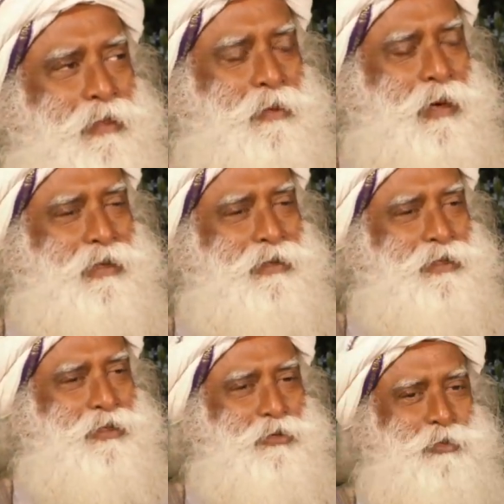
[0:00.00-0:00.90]
well,
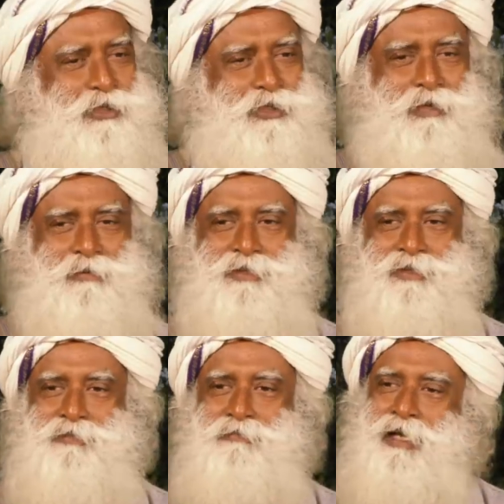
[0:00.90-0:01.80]
in human
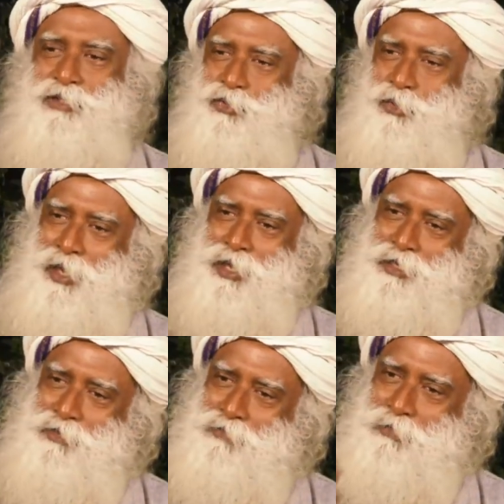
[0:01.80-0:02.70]
terms, masculine
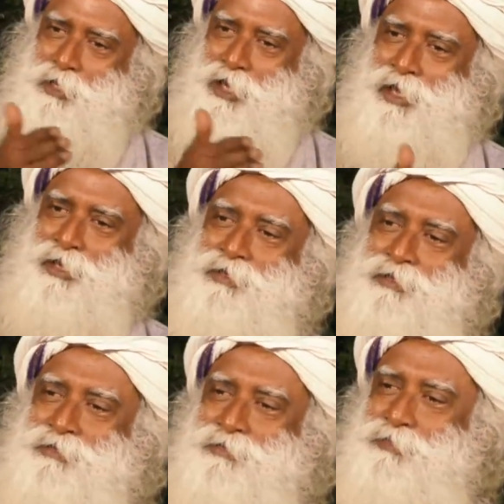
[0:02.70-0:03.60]
and feminine,
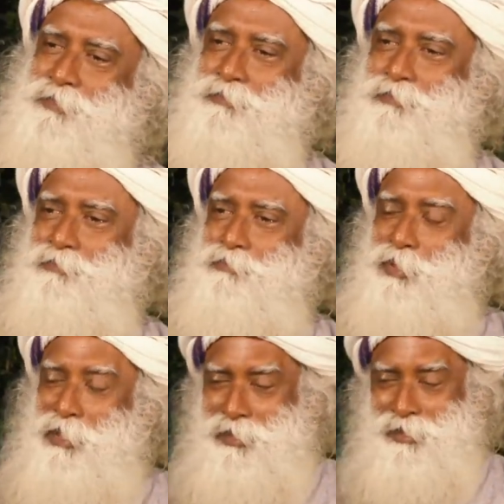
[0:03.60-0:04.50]

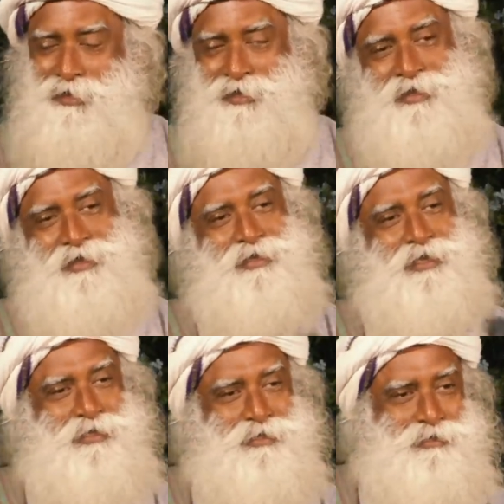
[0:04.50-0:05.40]
Pingala and
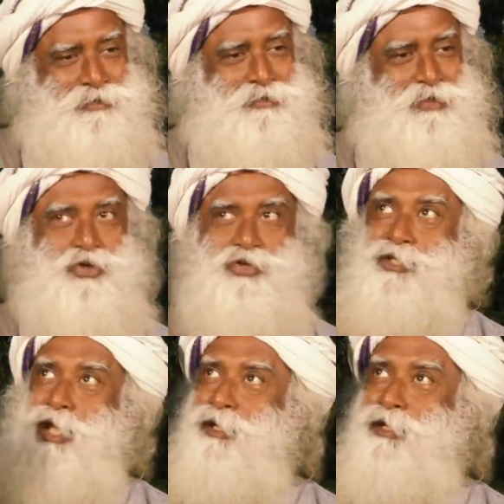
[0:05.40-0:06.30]
Ida,
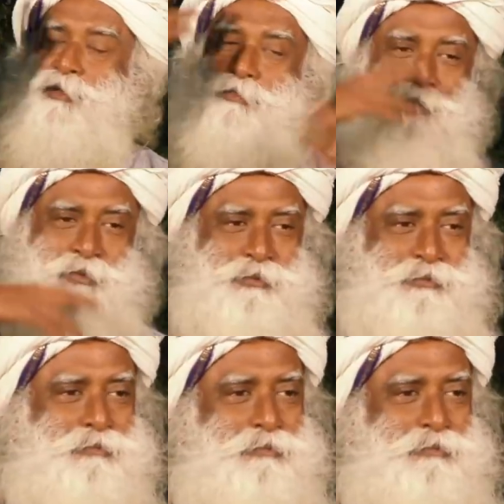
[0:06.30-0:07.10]
sun and moon.